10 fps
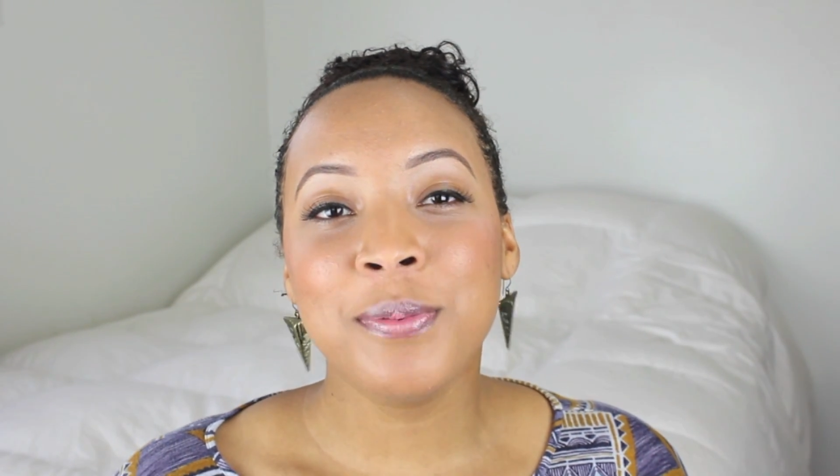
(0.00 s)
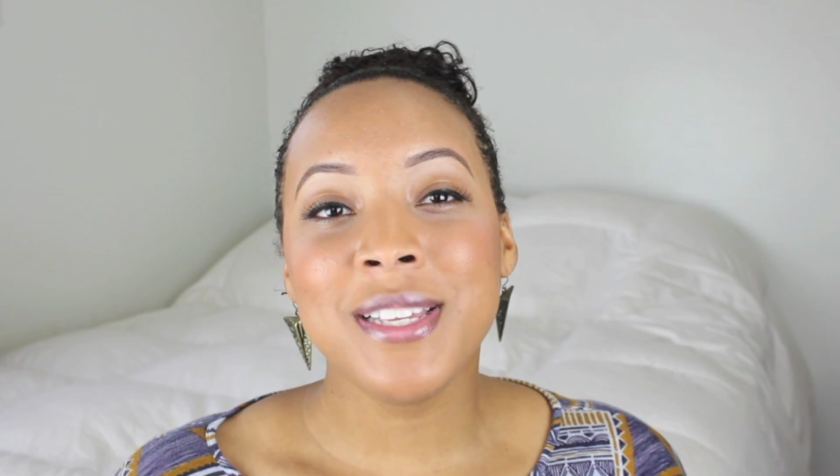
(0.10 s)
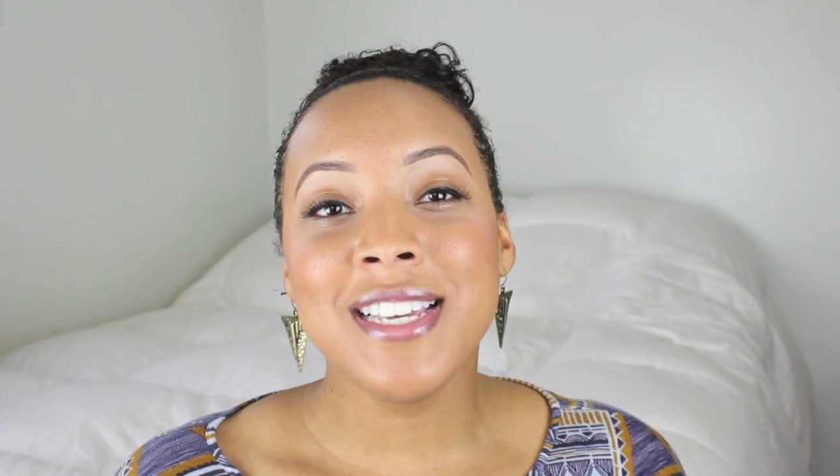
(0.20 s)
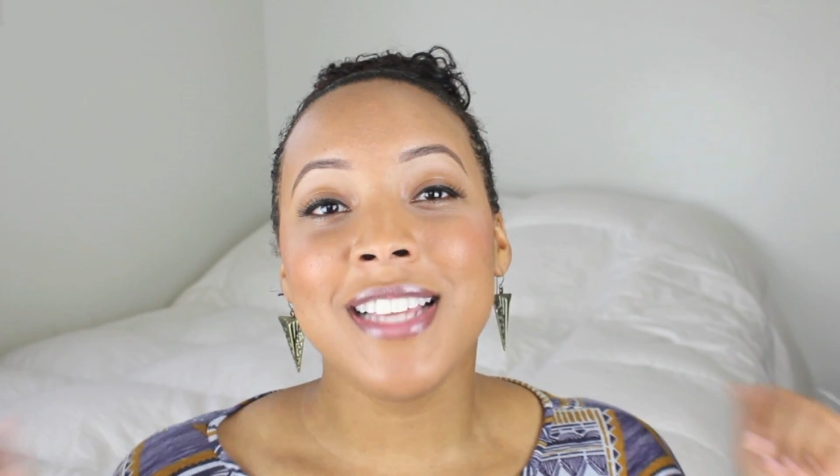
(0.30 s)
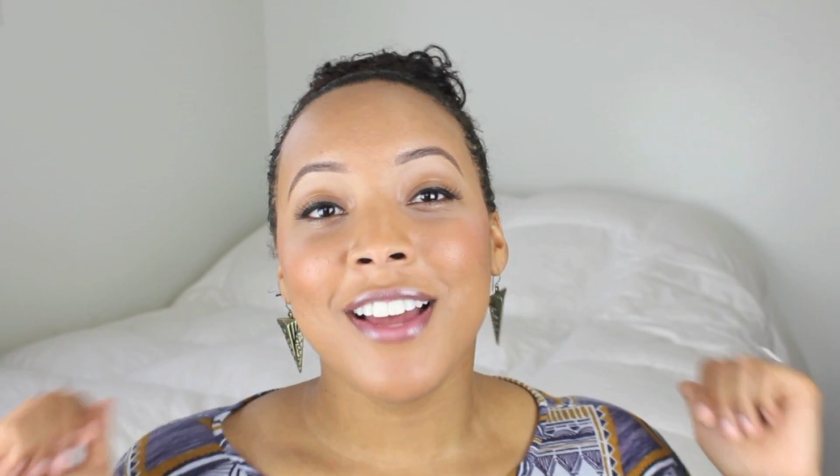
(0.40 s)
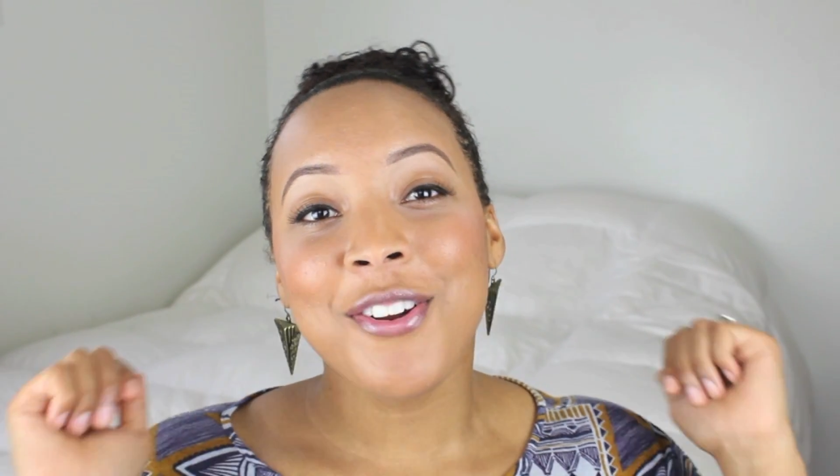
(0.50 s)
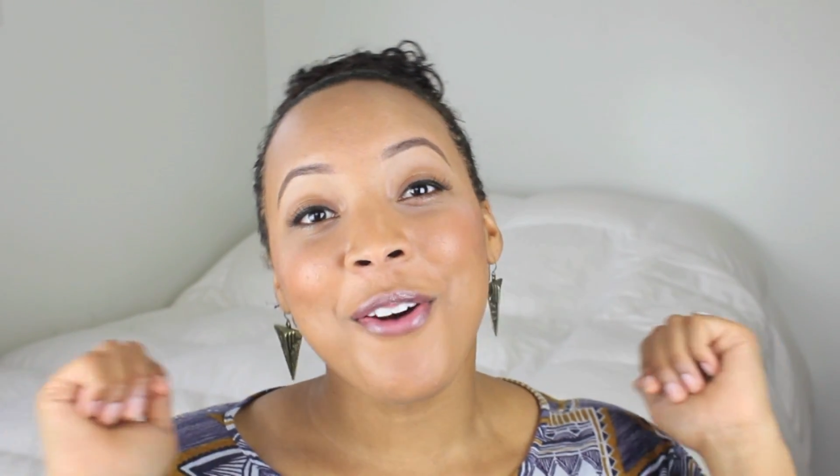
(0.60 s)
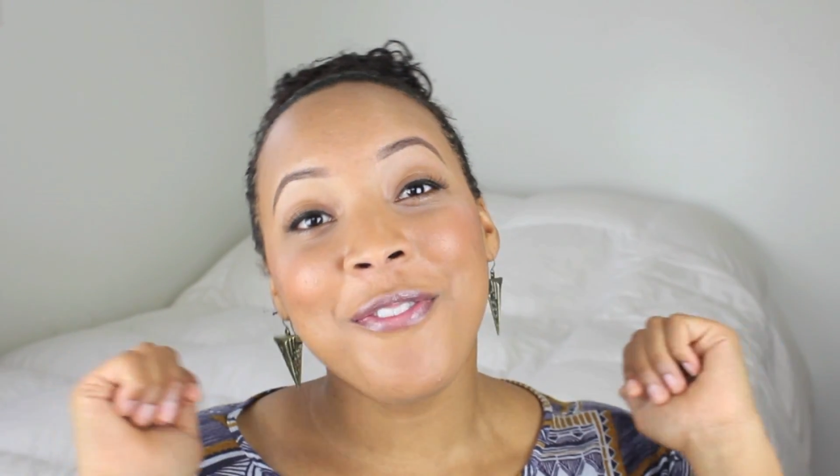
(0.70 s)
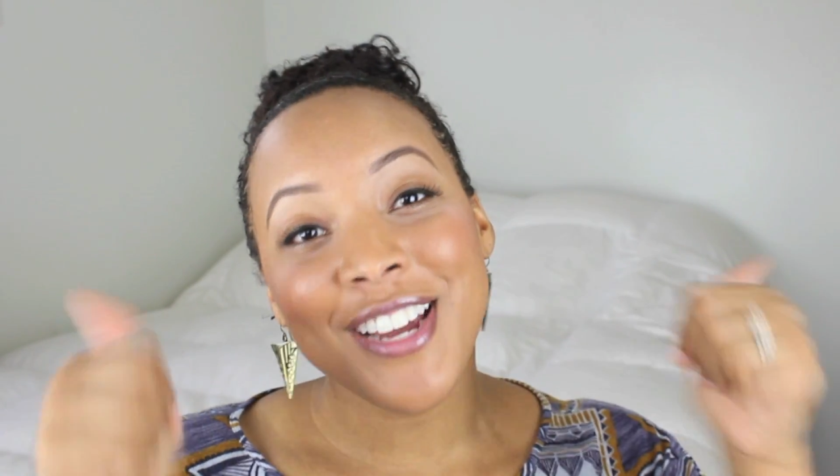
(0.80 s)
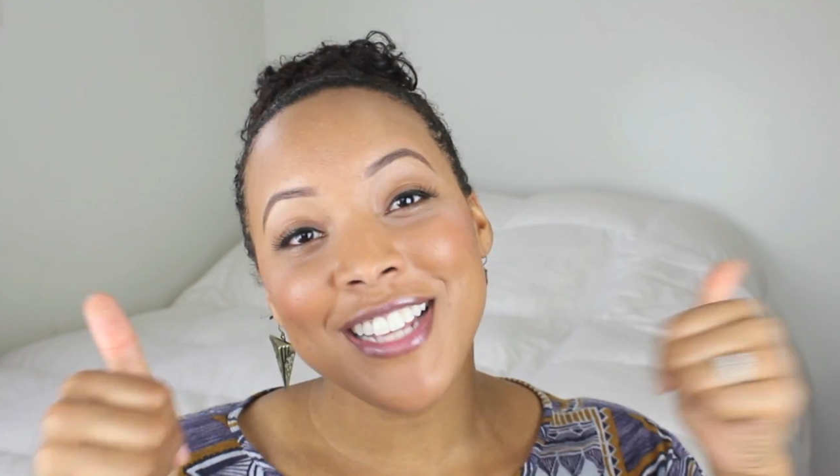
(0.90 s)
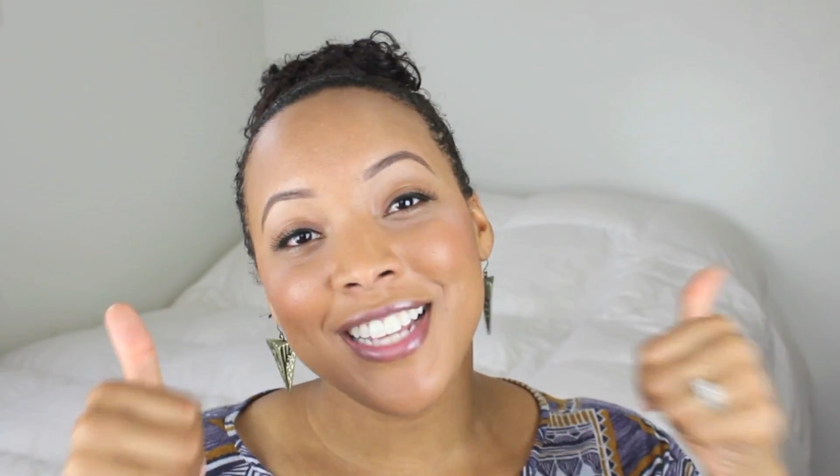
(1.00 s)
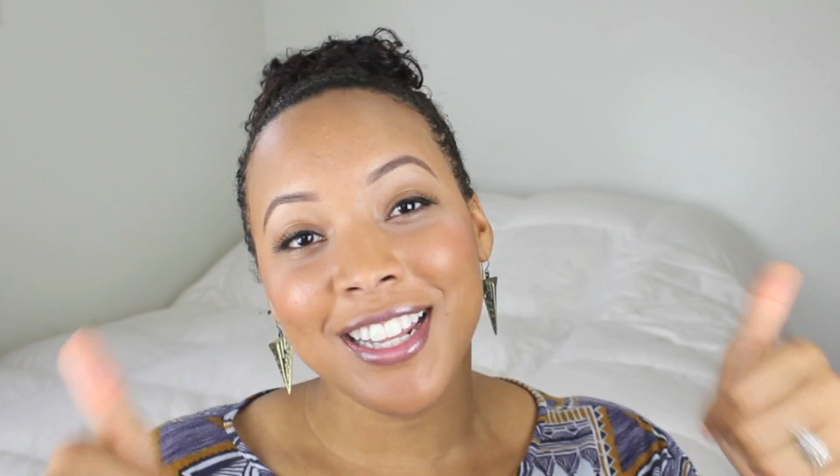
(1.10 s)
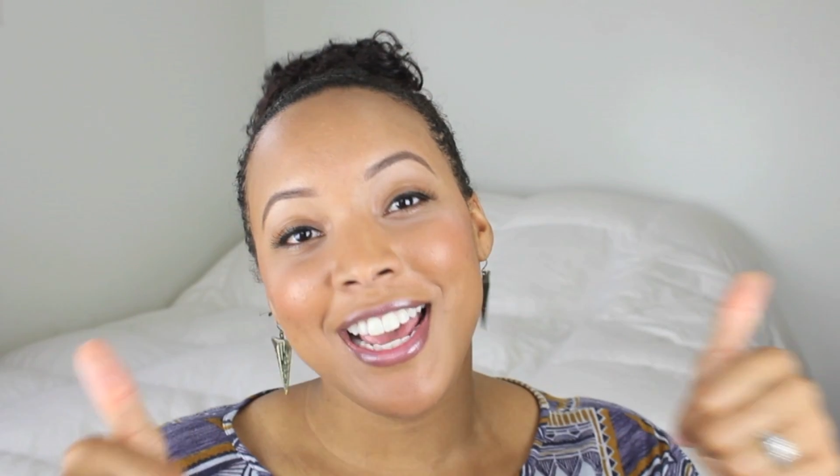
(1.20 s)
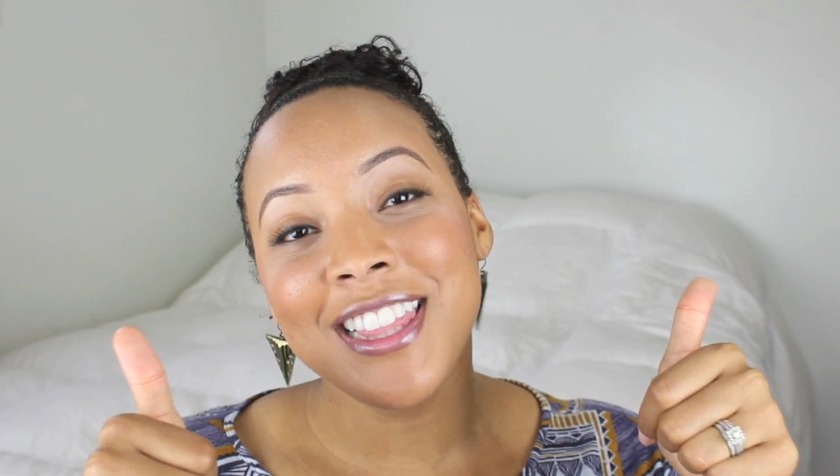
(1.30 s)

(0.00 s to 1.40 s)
Please don't forget to like